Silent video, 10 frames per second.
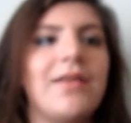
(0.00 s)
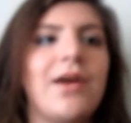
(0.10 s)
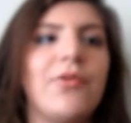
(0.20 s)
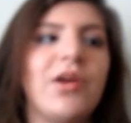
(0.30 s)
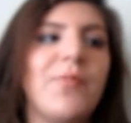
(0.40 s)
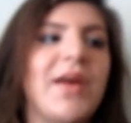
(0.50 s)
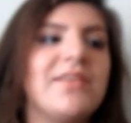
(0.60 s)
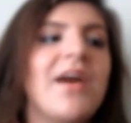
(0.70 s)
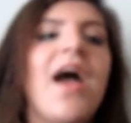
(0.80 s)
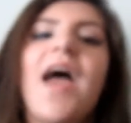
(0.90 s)
And I
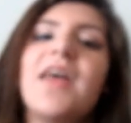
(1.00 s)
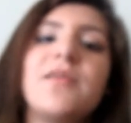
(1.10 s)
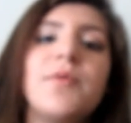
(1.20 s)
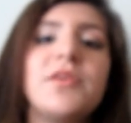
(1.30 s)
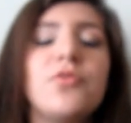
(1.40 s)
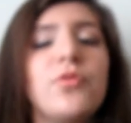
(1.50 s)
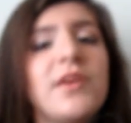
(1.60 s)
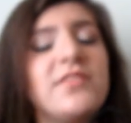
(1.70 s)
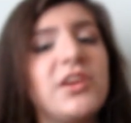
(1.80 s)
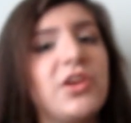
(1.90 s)
recommend anybody who
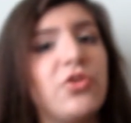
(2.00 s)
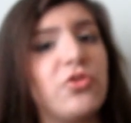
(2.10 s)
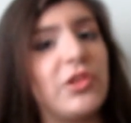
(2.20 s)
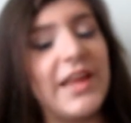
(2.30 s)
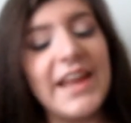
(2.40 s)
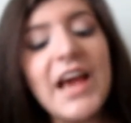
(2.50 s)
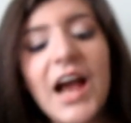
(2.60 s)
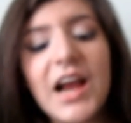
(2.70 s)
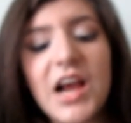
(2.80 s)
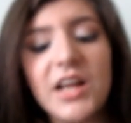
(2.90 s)
thinks they're gonna go to a Lady
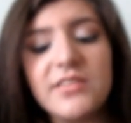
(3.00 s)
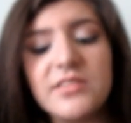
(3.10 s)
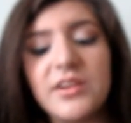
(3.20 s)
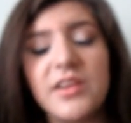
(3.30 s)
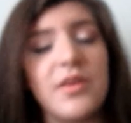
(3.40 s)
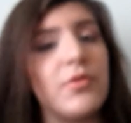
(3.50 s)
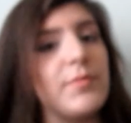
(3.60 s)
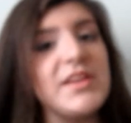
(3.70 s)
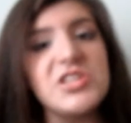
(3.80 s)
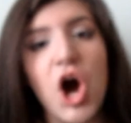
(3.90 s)
Gaga concert and they
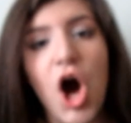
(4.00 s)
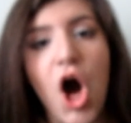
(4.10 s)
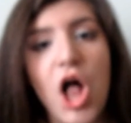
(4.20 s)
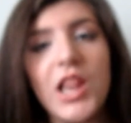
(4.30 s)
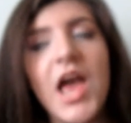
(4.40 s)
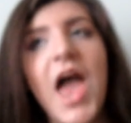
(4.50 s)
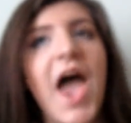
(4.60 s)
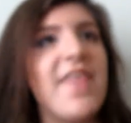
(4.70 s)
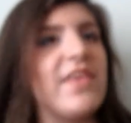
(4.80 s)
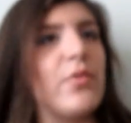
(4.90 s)
wanna be tall
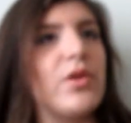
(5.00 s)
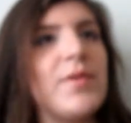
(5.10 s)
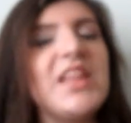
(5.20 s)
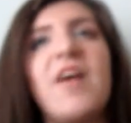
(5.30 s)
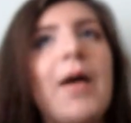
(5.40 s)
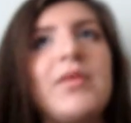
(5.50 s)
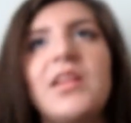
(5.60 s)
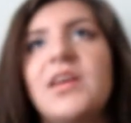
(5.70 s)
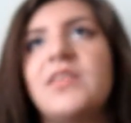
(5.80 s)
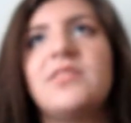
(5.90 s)
and they wanna be
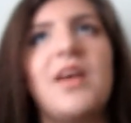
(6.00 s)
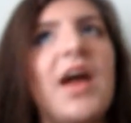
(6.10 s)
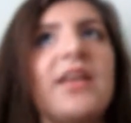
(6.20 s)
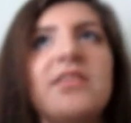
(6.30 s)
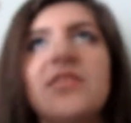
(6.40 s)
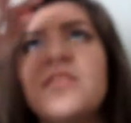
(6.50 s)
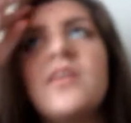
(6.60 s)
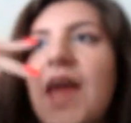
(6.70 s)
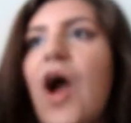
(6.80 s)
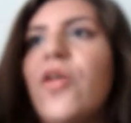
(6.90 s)
fabulous and
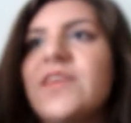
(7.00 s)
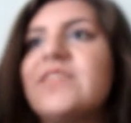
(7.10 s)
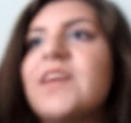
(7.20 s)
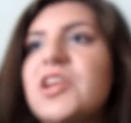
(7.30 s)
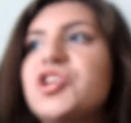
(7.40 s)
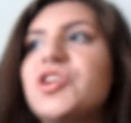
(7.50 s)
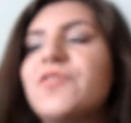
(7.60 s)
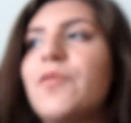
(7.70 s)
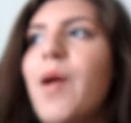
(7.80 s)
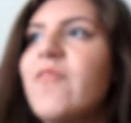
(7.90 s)
get all the attention
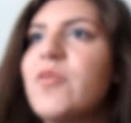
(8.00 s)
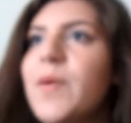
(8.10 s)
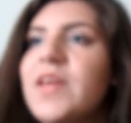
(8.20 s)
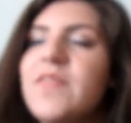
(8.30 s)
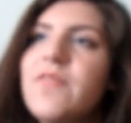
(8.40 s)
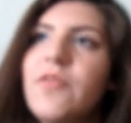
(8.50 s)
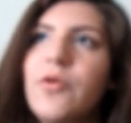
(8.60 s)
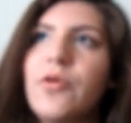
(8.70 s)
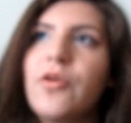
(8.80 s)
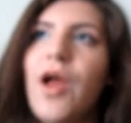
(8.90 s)
from everybody
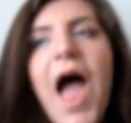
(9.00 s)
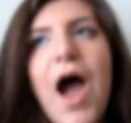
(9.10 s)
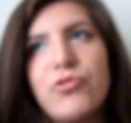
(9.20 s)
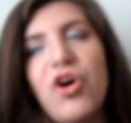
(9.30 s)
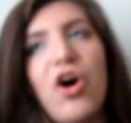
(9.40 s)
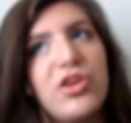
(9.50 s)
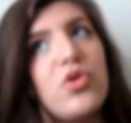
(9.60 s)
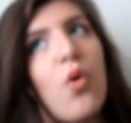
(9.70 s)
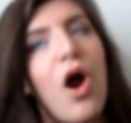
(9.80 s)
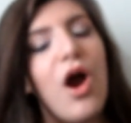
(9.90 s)
for how tall
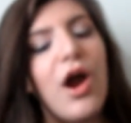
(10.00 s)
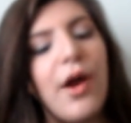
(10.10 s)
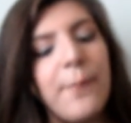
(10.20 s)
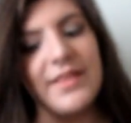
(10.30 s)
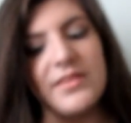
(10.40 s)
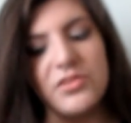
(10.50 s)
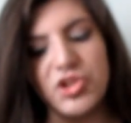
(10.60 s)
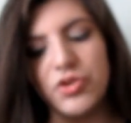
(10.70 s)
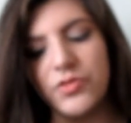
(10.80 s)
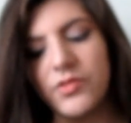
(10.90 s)
you are, get these
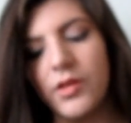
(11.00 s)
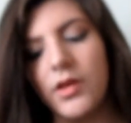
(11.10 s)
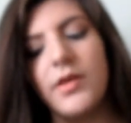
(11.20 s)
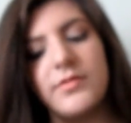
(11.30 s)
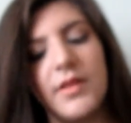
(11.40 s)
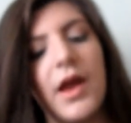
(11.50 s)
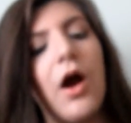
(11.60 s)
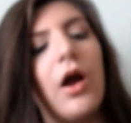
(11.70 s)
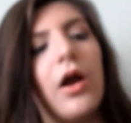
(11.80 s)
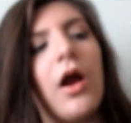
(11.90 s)
shoes because they
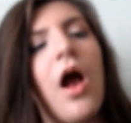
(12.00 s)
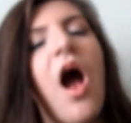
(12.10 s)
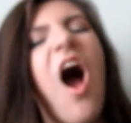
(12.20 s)
are